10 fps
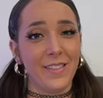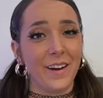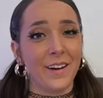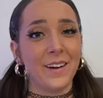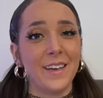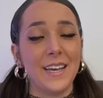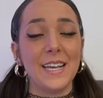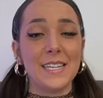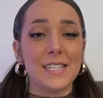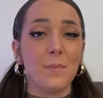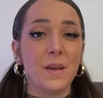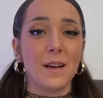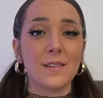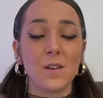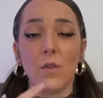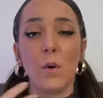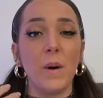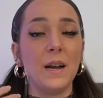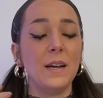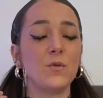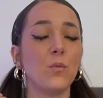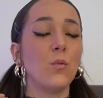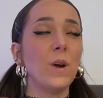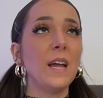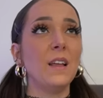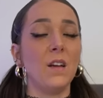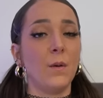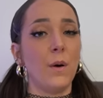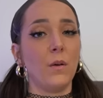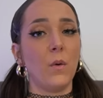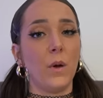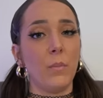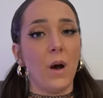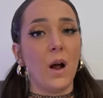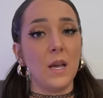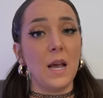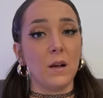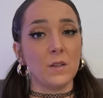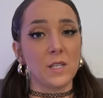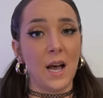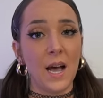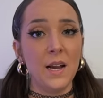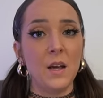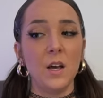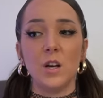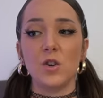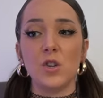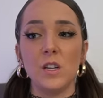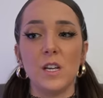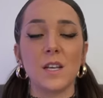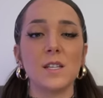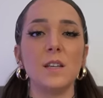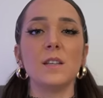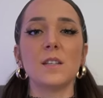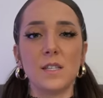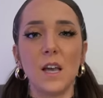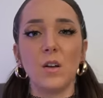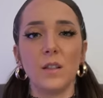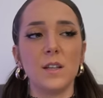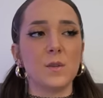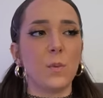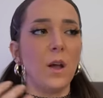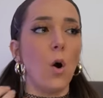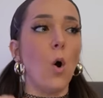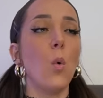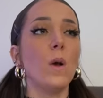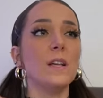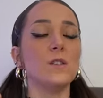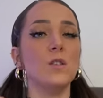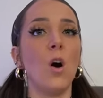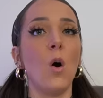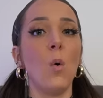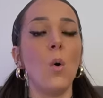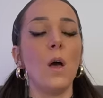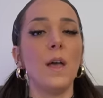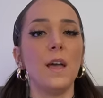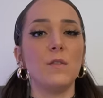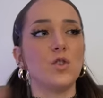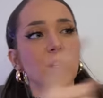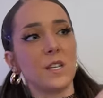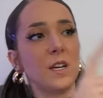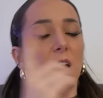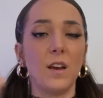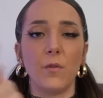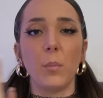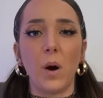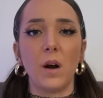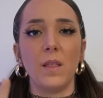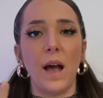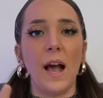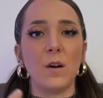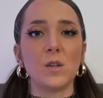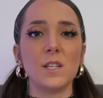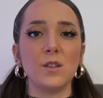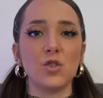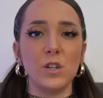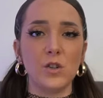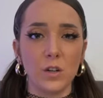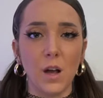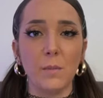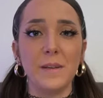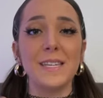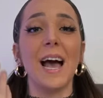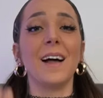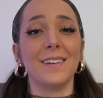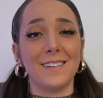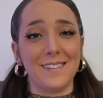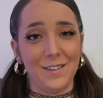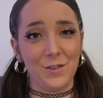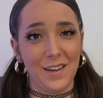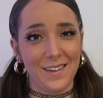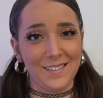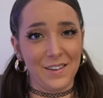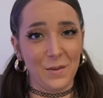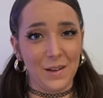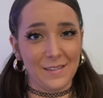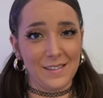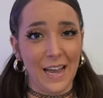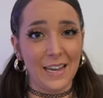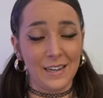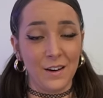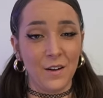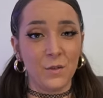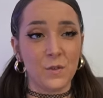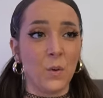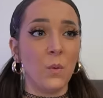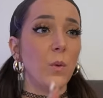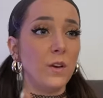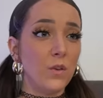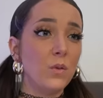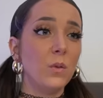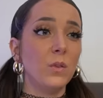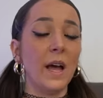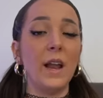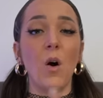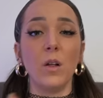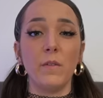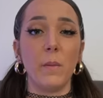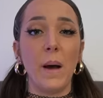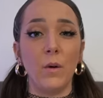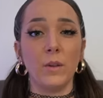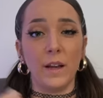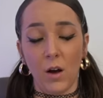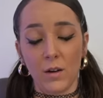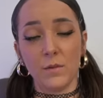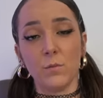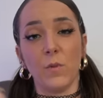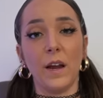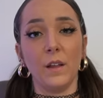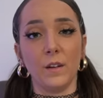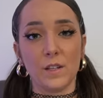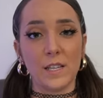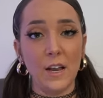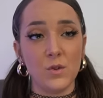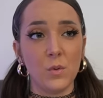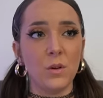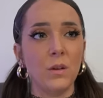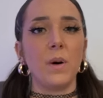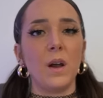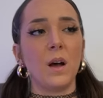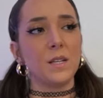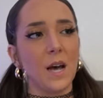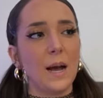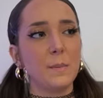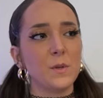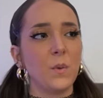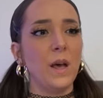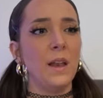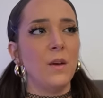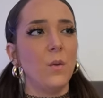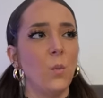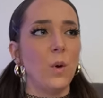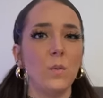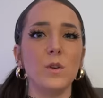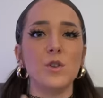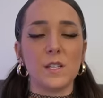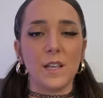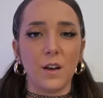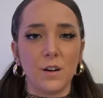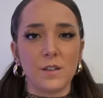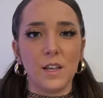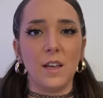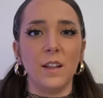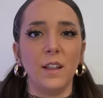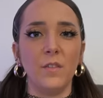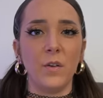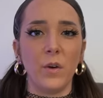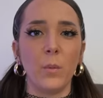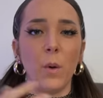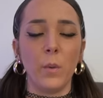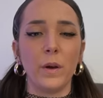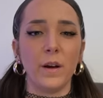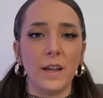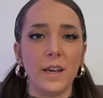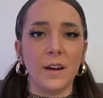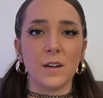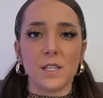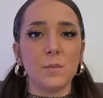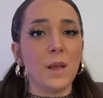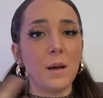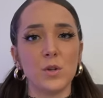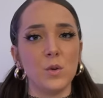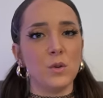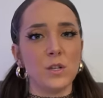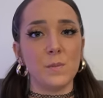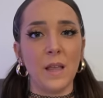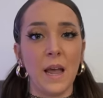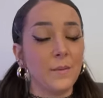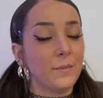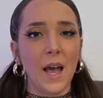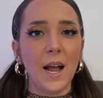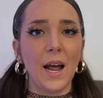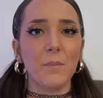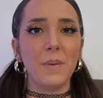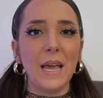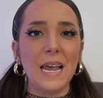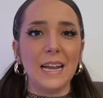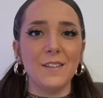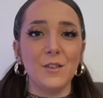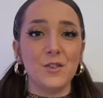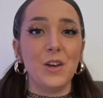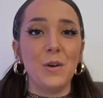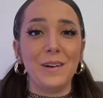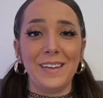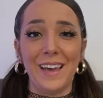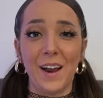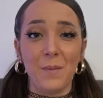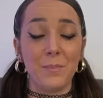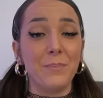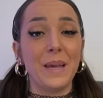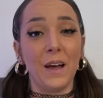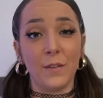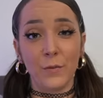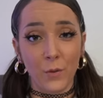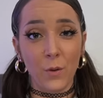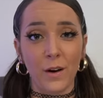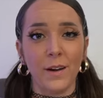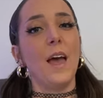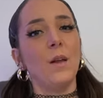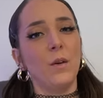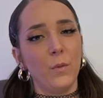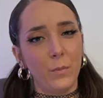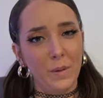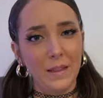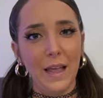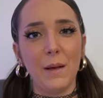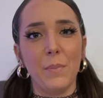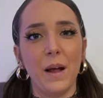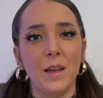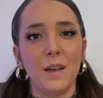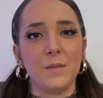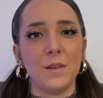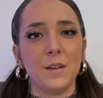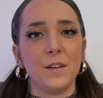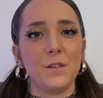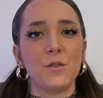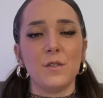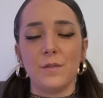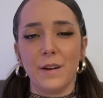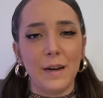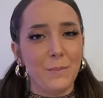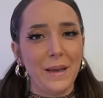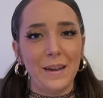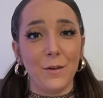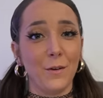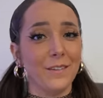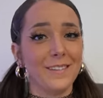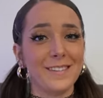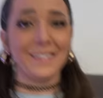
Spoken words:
there is that because although Bunny is really good about going potty outside, she doesn't still at this point always know if she's in a different part of the house that she should come tell us that she has to go outside, you know? So we do let all of them out like on a regular schedule, but on times when we would just let her sit in the living room while we were in here, sometimes she would just be like, "I gotta pee," and she would get up and pee on the floor, and it would be like, "Bunny, She's a very big girl. It's